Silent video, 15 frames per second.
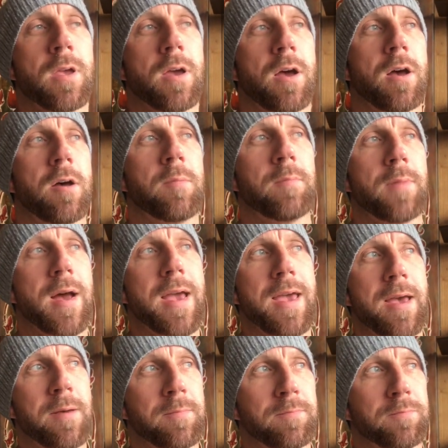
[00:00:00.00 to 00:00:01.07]
I
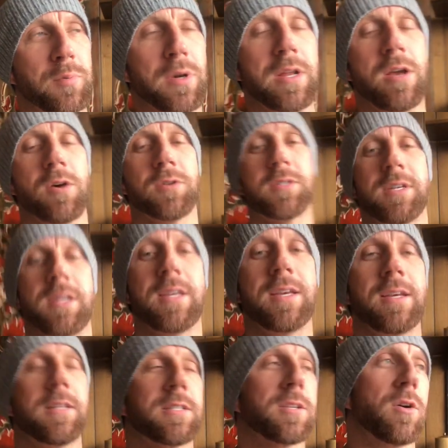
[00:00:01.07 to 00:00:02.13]
am pretty
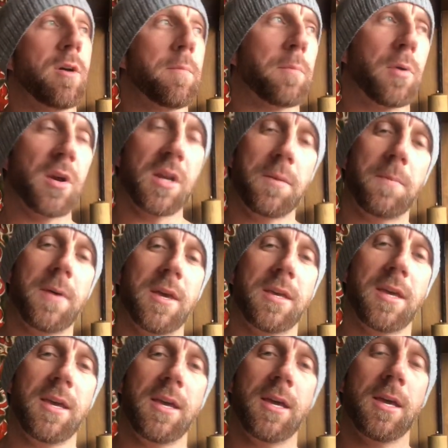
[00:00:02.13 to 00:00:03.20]
OCD, so I'm pretty
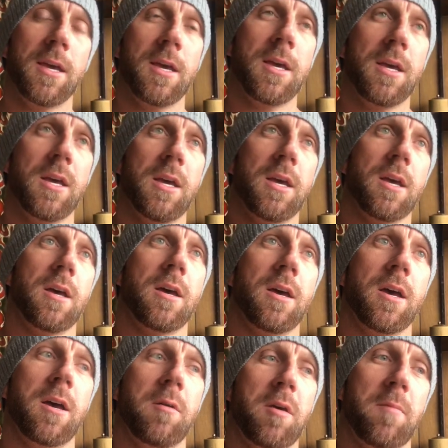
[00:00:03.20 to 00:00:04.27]
picky
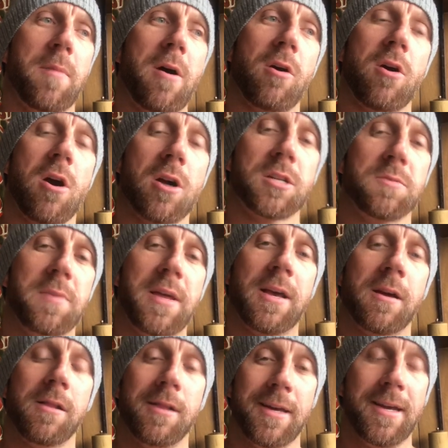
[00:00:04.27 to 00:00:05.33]
about cars being
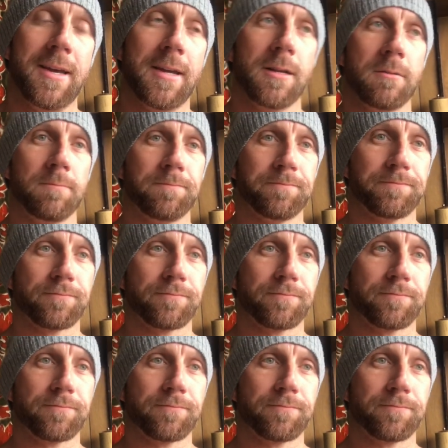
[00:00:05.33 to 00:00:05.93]
clean.